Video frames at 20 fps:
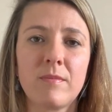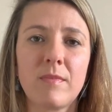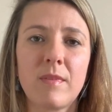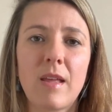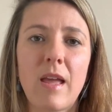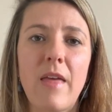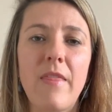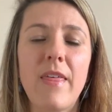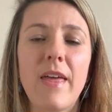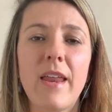
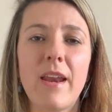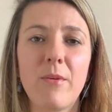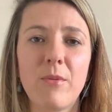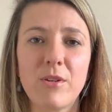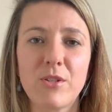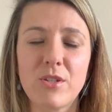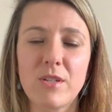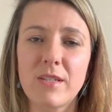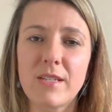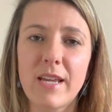And then I
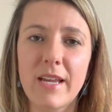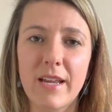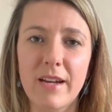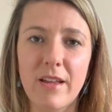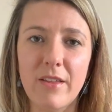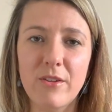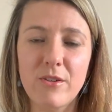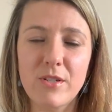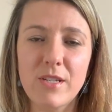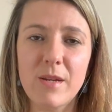want you to take
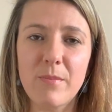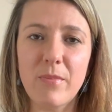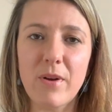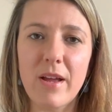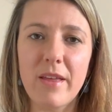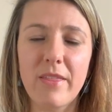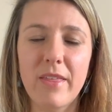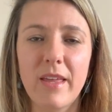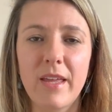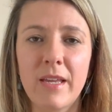another deep
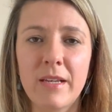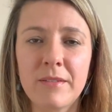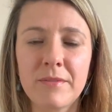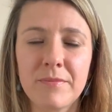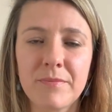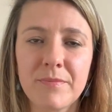breath in.